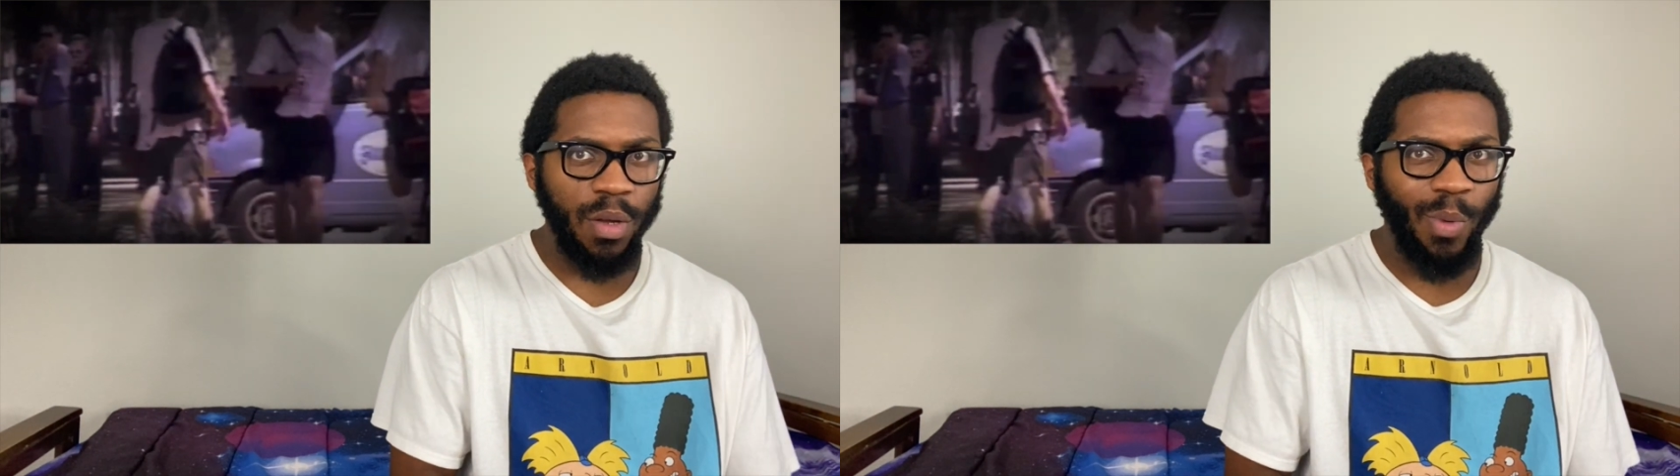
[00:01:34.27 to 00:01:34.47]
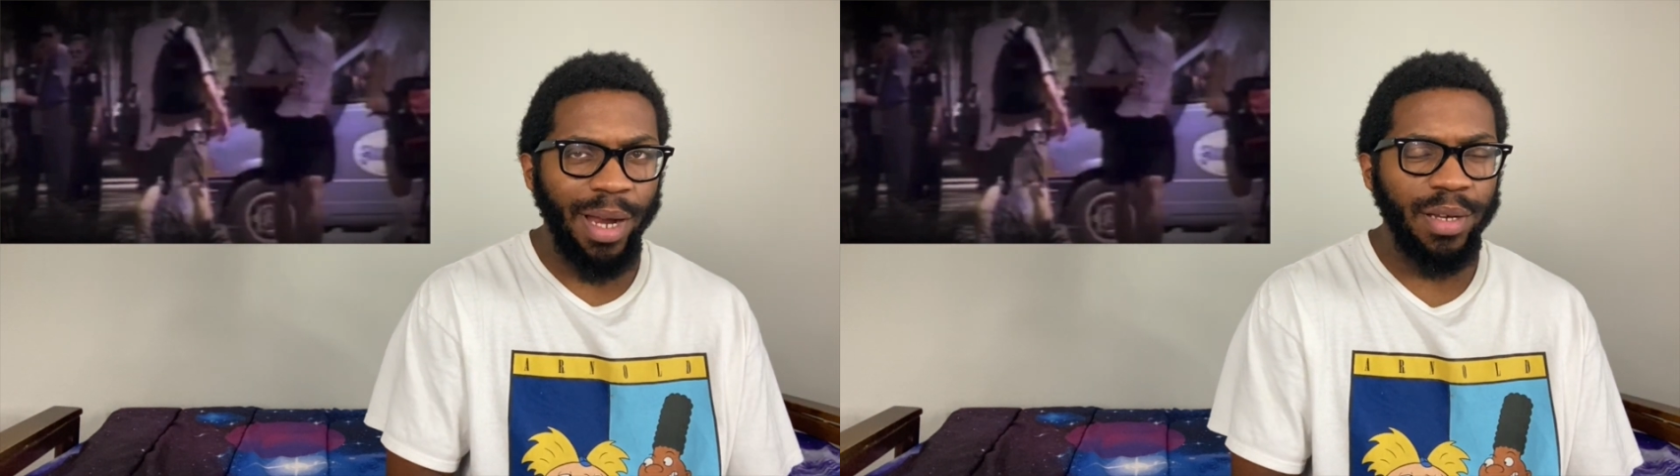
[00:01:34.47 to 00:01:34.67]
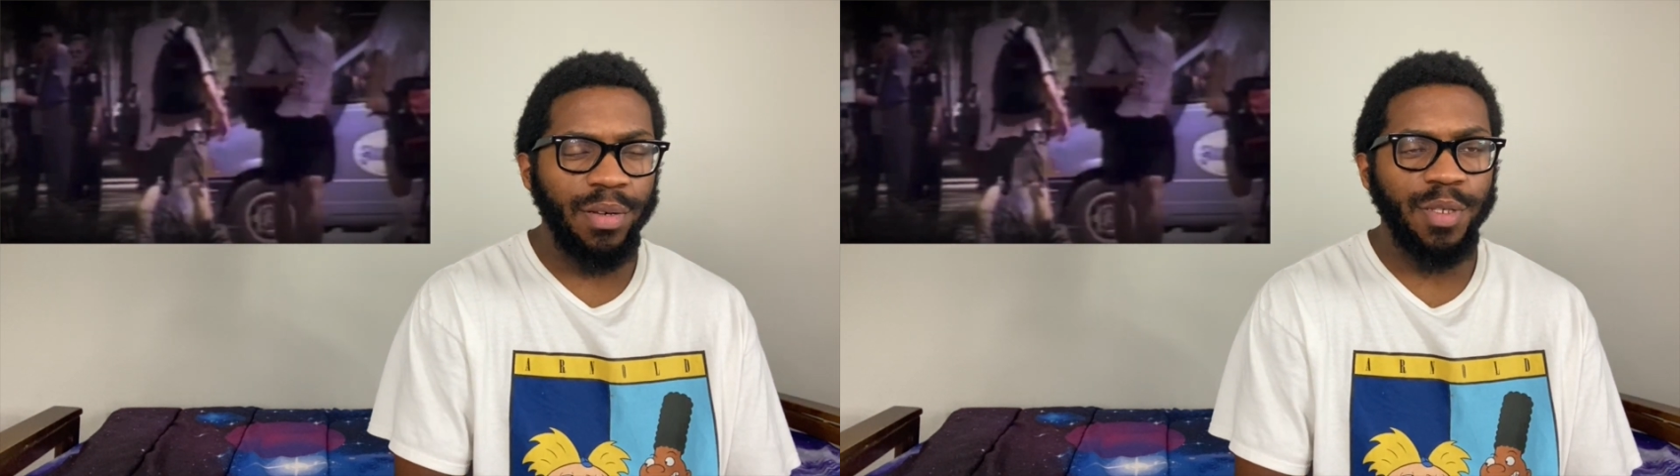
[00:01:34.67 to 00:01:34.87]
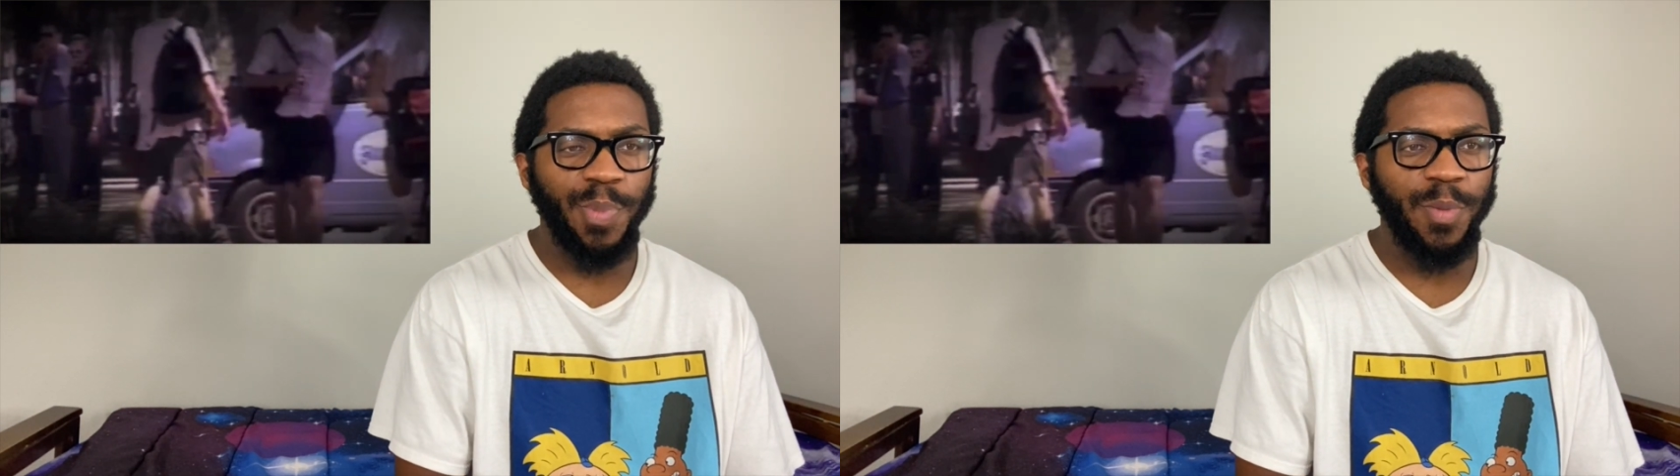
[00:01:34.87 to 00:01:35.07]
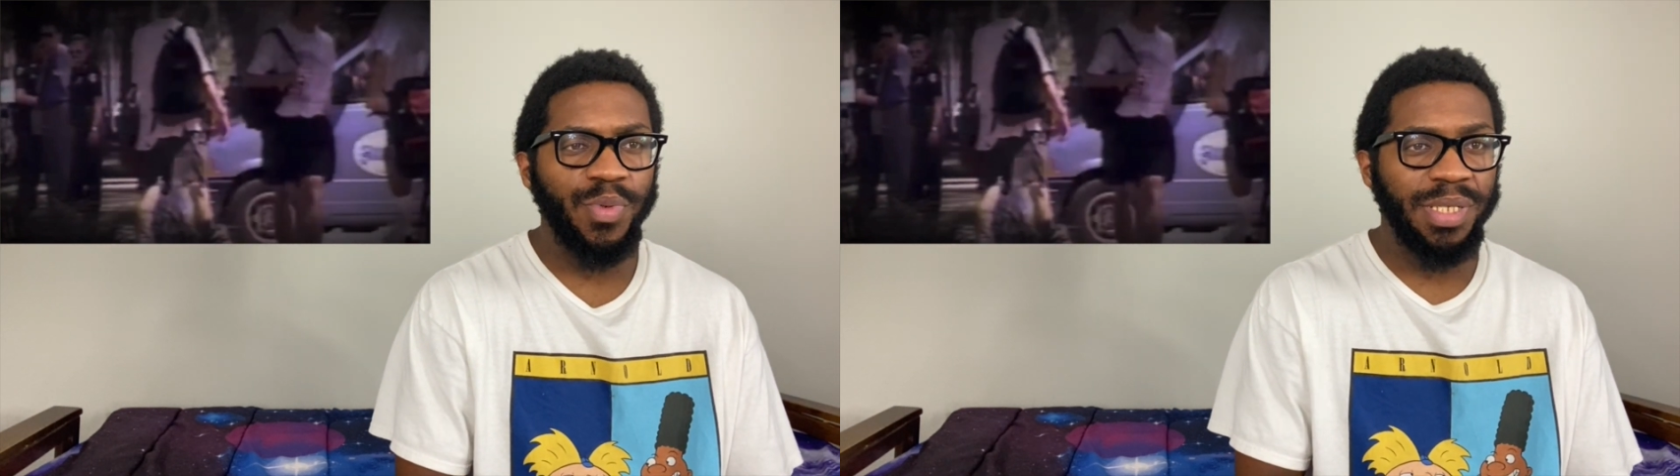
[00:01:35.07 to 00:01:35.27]
a lot of those
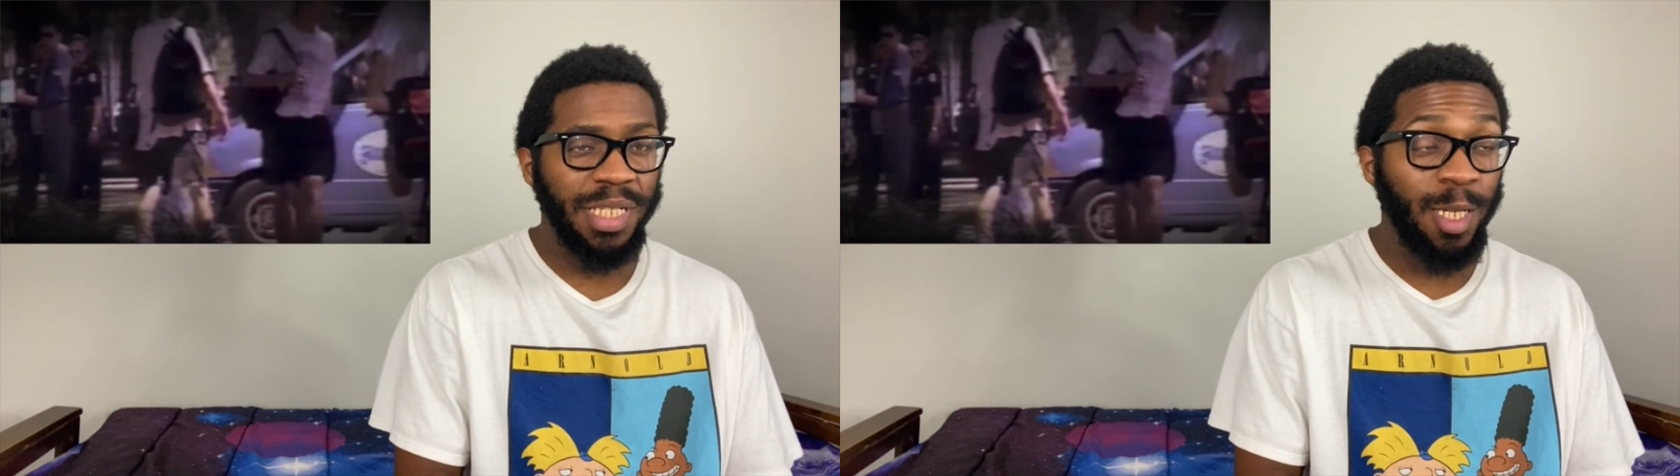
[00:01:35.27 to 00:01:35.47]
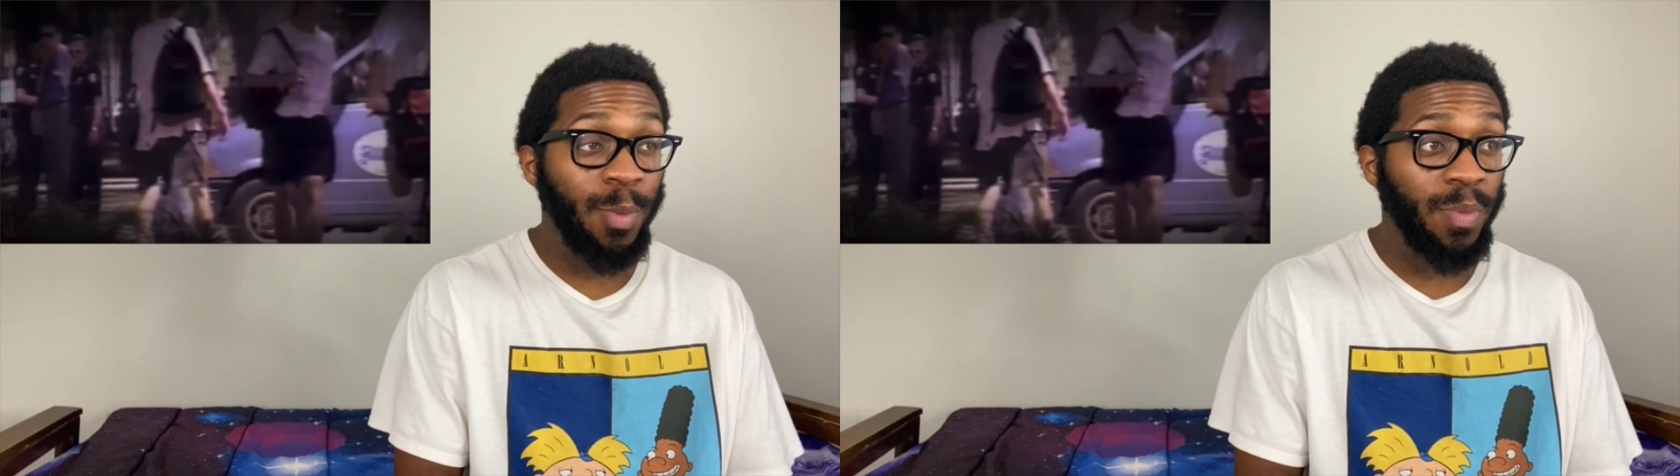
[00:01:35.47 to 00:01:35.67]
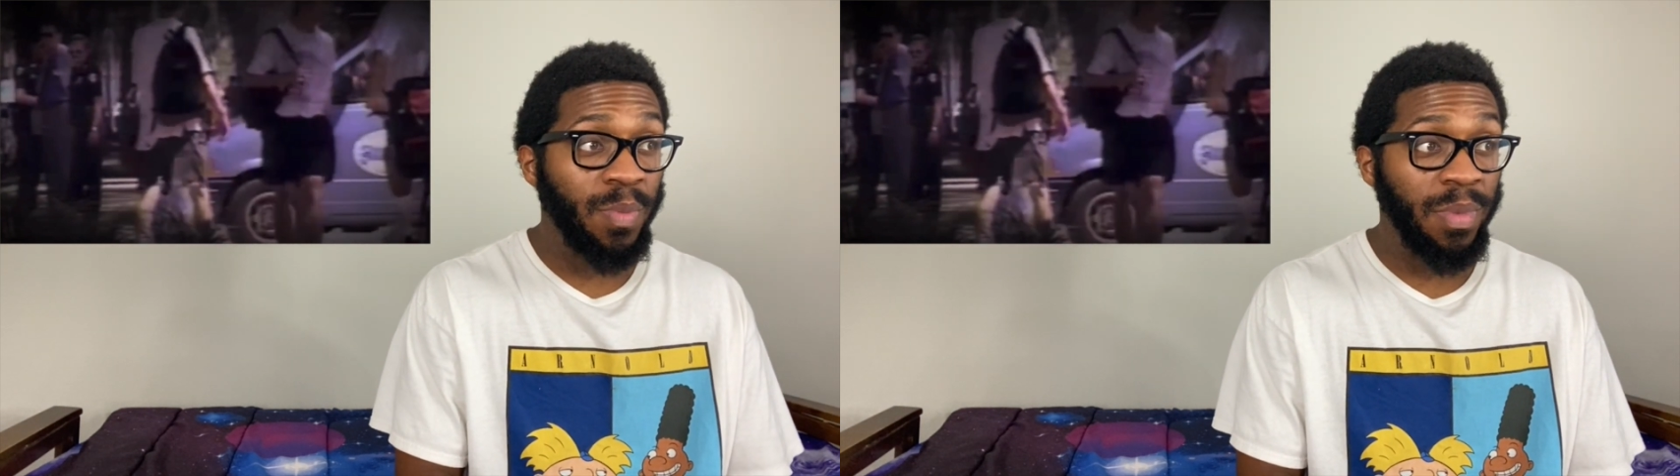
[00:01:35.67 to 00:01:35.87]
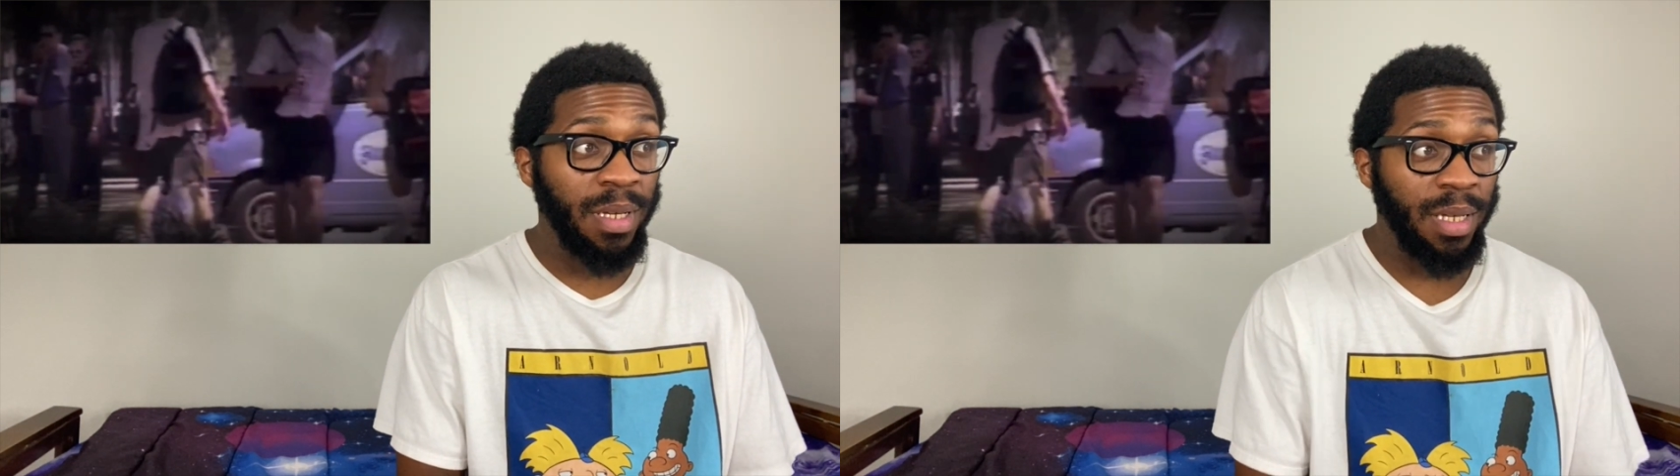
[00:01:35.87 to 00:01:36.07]
people seem